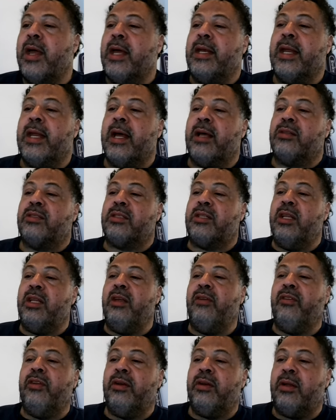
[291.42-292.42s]
Now,
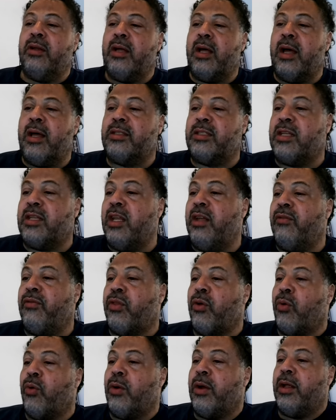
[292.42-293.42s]
Steven, uh, Steve
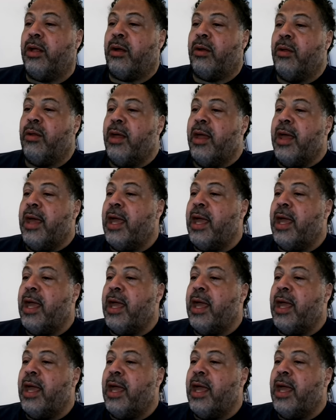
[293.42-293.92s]
Thornhill,